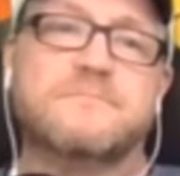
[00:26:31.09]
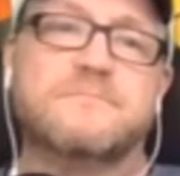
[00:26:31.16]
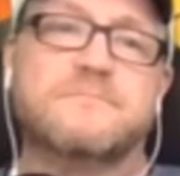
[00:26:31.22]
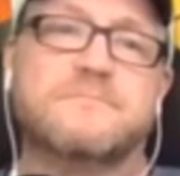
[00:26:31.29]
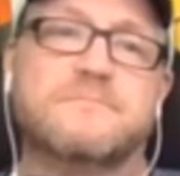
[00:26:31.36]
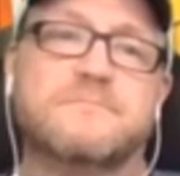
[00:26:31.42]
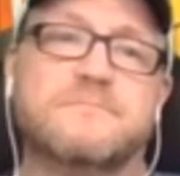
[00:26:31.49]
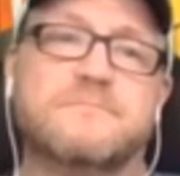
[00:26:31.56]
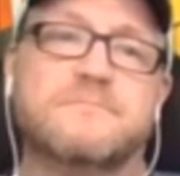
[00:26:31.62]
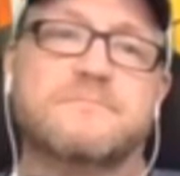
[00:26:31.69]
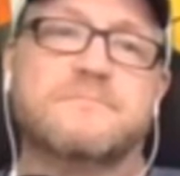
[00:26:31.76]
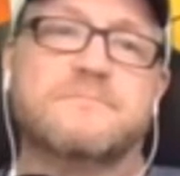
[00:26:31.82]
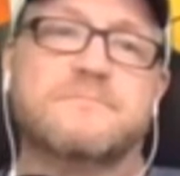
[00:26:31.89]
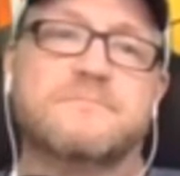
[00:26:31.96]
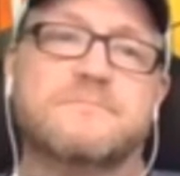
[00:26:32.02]

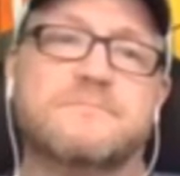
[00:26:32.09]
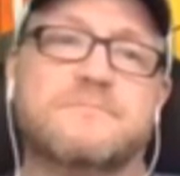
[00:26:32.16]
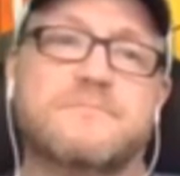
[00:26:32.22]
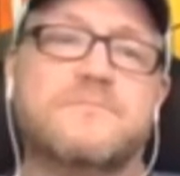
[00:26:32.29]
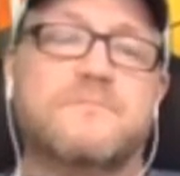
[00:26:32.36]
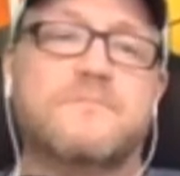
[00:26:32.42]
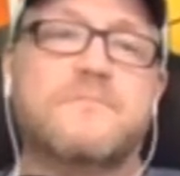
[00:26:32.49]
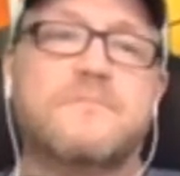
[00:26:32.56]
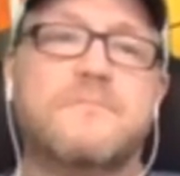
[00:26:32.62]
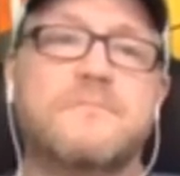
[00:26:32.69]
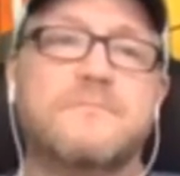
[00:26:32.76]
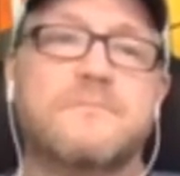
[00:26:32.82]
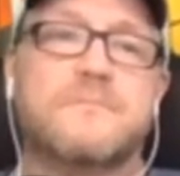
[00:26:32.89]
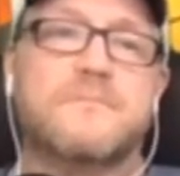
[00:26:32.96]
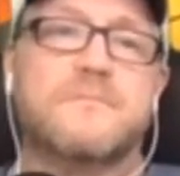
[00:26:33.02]

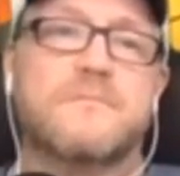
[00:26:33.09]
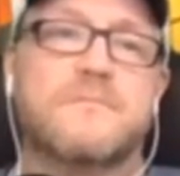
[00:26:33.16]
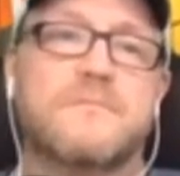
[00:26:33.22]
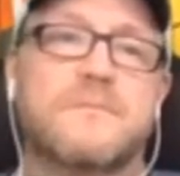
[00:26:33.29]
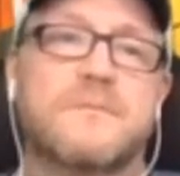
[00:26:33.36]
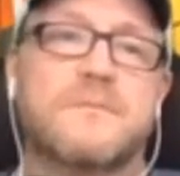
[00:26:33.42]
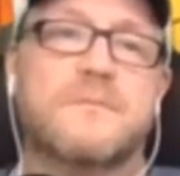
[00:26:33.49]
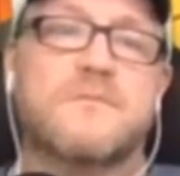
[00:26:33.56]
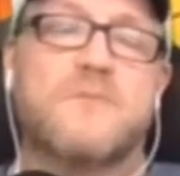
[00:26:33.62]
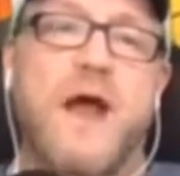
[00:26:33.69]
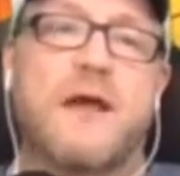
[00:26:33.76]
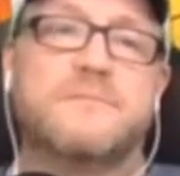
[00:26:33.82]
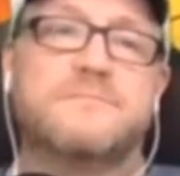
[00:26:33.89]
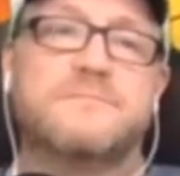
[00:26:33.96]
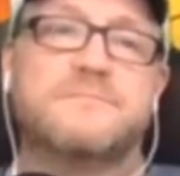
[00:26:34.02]

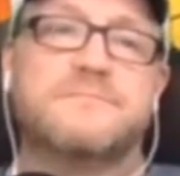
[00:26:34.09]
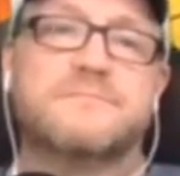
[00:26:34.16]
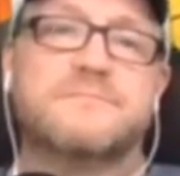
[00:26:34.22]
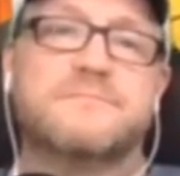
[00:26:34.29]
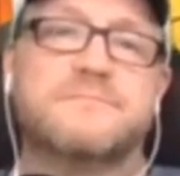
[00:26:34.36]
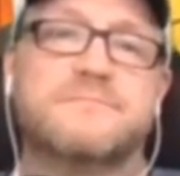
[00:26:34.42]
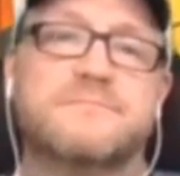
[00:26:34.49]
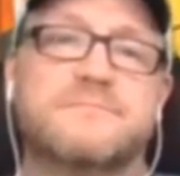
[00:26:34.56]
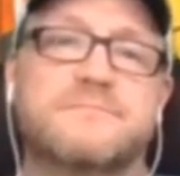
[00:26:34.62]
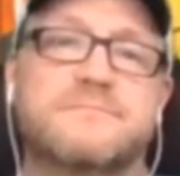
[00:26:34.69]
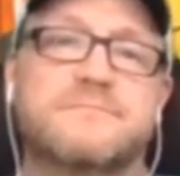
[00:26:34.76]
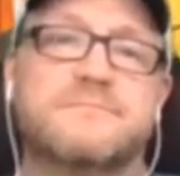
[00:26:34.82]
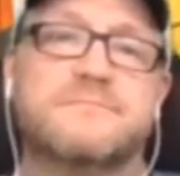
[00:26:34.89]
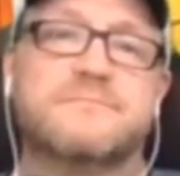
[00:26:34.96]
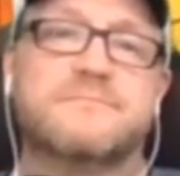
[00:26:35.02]

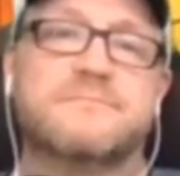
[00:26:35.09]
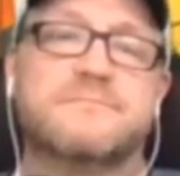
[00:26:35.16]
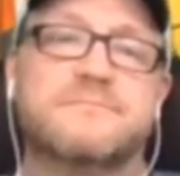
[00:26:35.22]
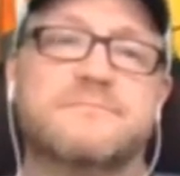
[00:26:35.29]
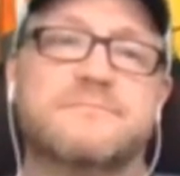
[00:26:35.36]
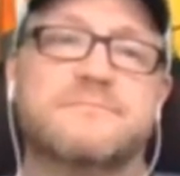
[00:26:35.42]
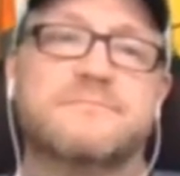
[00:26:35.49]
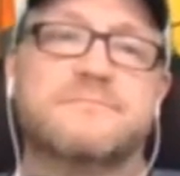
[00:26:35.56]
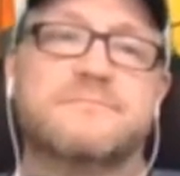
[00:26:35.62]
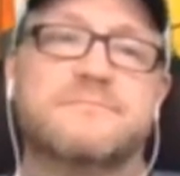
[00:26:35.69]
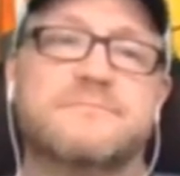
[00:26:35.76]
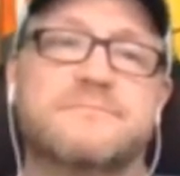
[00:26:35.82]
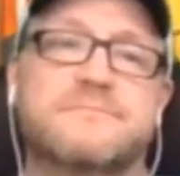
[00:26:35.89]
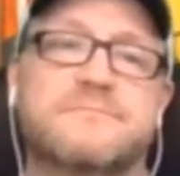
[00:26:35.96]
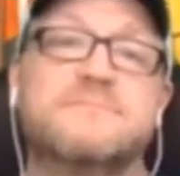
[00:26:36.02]

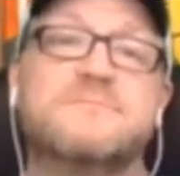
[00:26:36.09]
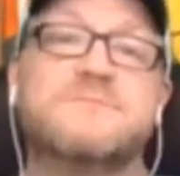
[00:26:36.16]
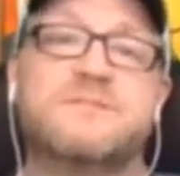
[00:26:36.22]
(silent)